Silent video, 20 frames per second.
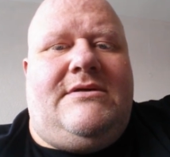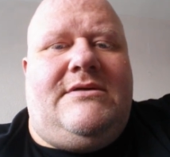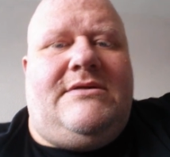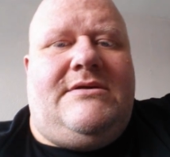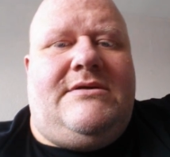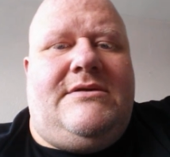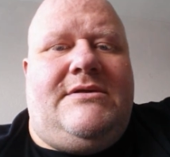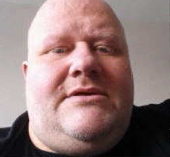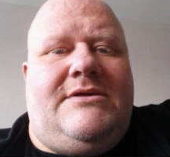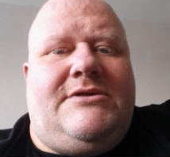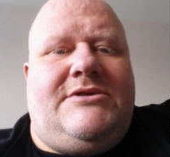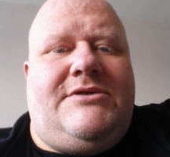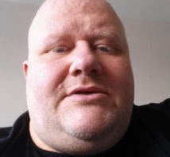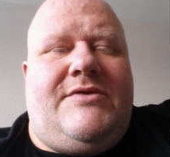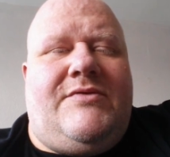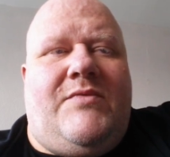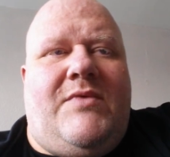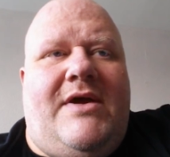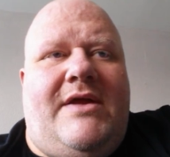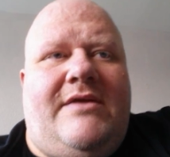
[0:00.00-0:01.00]
She just
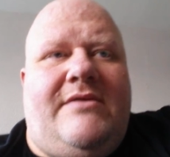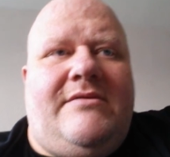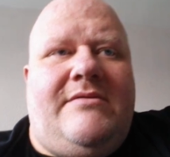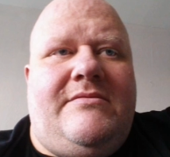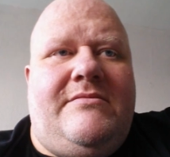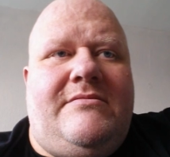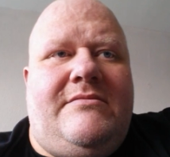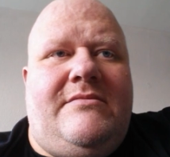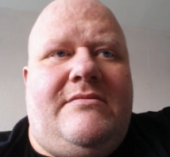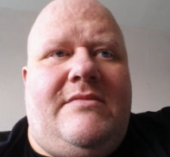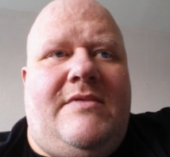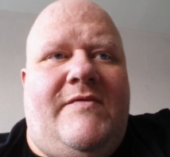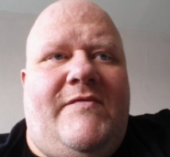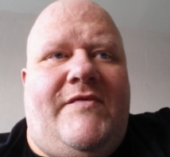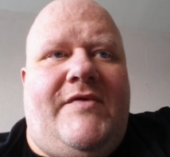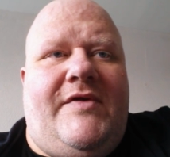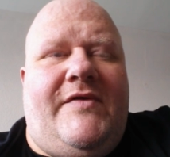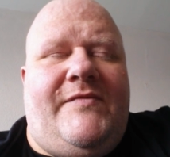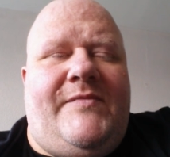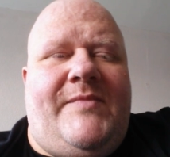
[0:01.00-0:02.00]
went in front
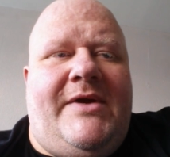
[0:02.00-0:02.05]
of me.